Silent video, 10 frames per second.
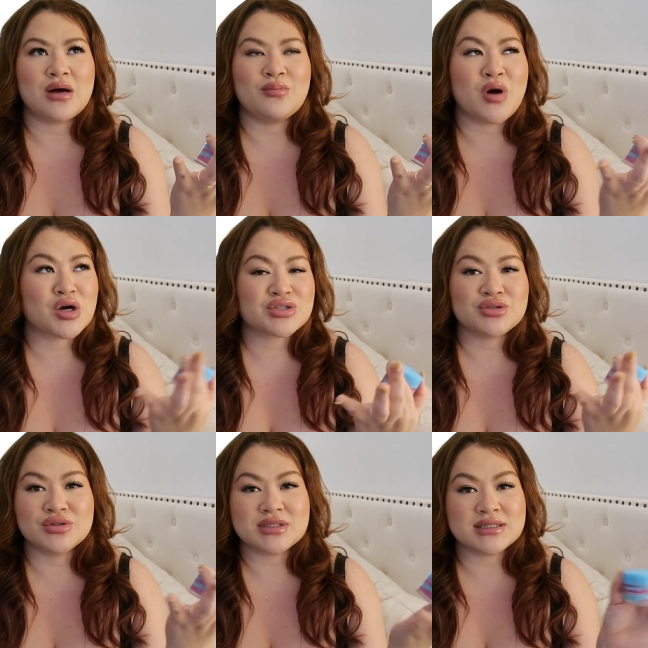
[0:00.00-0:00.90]

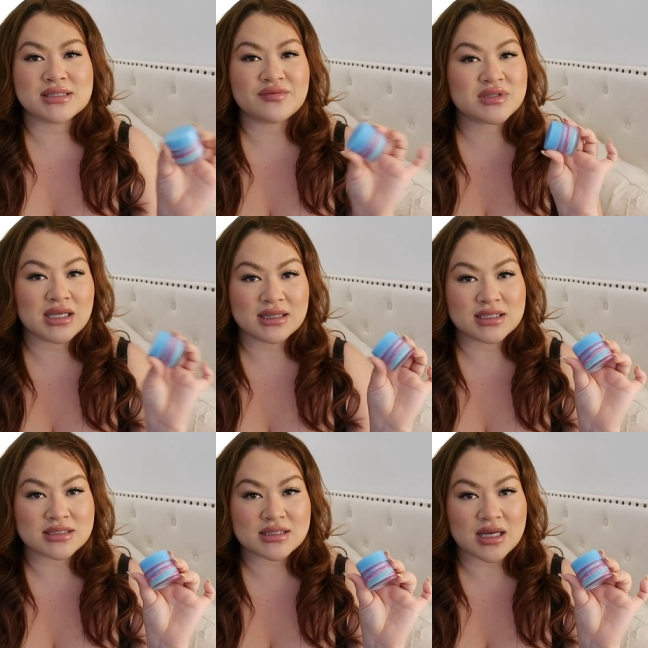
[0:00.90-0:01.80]
Marshalls and stuff to get
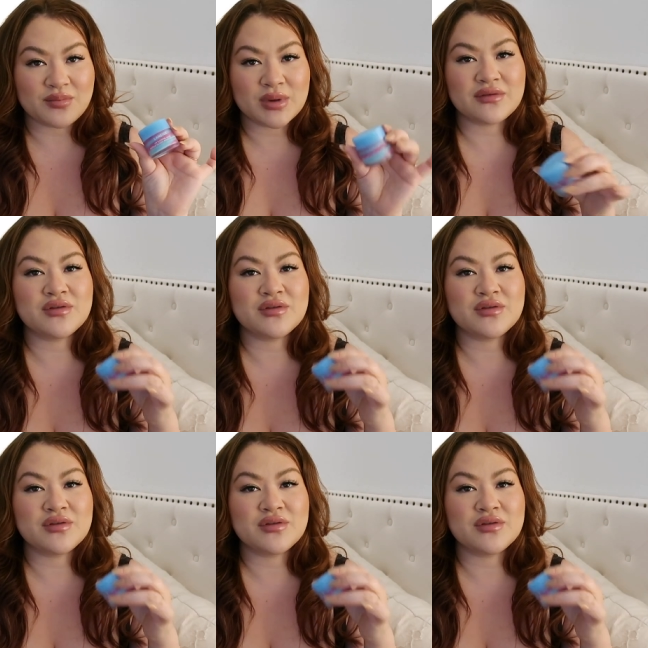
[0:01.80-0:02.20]
this stuff, but if